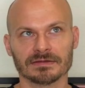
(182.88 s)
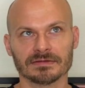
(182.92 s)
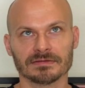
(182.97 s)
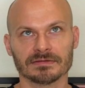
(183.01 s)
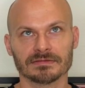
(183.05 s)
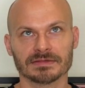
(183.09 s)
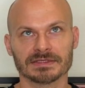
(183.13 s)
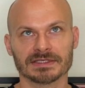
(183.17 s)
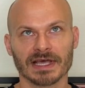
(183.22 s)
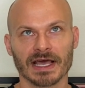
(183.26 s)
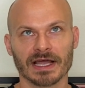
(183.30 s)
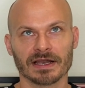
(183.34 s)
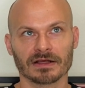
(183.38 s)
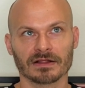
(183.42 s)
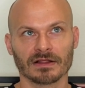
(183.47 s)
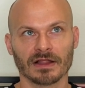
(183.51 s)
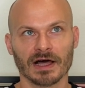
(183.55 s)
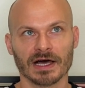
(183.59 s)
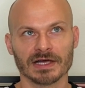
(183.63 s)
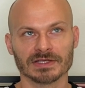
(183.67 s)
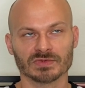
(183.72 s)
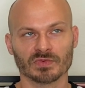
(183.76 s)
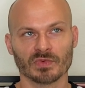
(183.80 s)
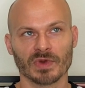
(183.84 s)
Santa
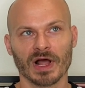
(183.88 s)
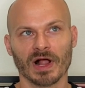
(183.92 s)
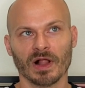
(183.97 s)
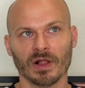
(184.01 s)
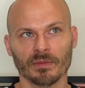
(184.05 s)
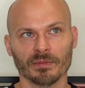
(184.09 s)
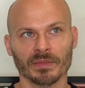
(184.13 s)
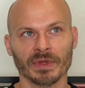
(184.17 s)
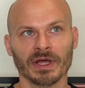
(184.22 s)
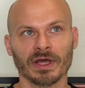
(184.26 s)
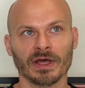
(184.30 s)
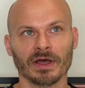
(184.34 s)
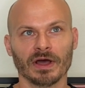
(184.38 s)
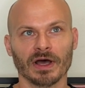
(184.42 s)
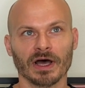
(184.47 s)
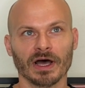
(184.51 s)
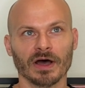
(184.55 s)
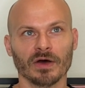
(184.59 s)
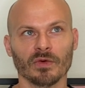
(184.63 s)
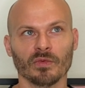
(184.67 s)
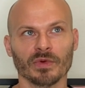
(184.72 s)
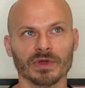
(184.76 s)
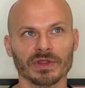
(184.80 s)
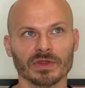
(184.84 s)
Claus realm,
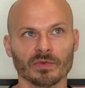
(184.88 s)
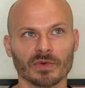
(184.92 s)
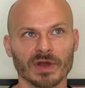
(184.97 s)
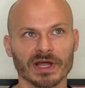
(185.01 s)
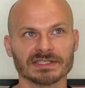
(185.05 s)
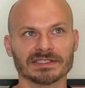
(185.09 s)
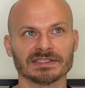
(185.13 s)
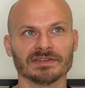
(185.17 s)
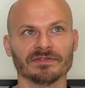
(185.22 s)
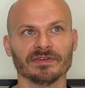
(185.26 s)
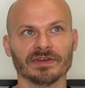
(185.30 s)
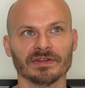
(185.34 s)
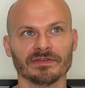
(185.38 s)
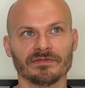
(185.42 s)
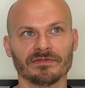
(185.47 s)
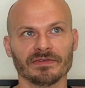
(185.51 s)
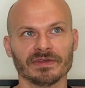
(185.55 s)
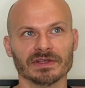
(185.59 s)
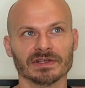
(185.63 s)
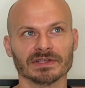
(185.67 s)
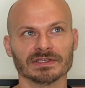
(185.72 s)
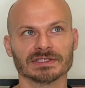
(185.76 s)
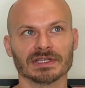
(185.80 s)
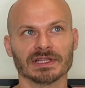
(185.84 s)
when the rest of it
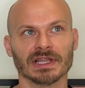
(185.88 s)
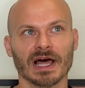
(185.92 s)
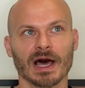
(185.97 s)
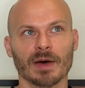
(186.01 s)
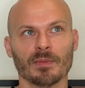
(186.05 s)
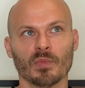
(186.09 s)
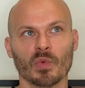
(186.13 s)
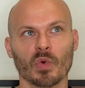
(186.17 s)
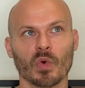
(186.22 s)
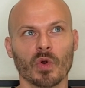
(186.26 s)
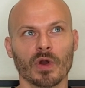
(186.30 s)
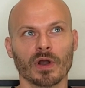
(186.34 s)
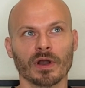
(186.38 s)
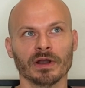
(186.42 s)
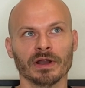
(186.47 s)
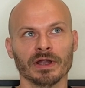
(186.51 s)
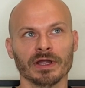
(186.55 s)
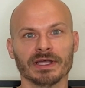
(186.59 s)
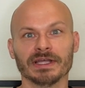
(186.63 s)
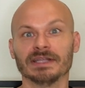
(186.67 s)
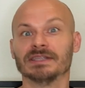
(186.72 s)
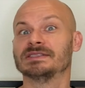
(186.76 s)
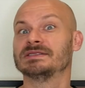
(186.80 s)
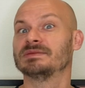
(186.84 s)
feels a lot more
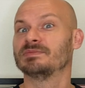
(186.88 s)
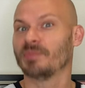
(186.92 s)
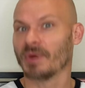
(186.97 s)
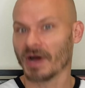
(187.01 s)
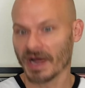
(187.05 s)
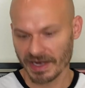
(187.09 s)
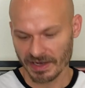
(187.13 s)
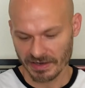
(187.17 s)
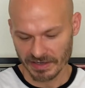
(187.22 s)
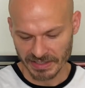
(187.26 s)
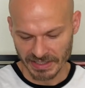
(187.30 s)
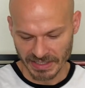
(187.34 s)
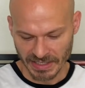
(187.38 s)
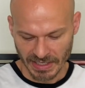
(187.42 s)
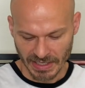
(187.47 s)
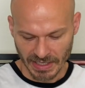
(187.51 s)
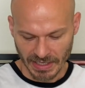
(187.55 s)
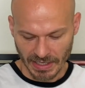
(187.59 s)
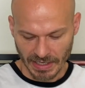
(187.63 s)
inspired.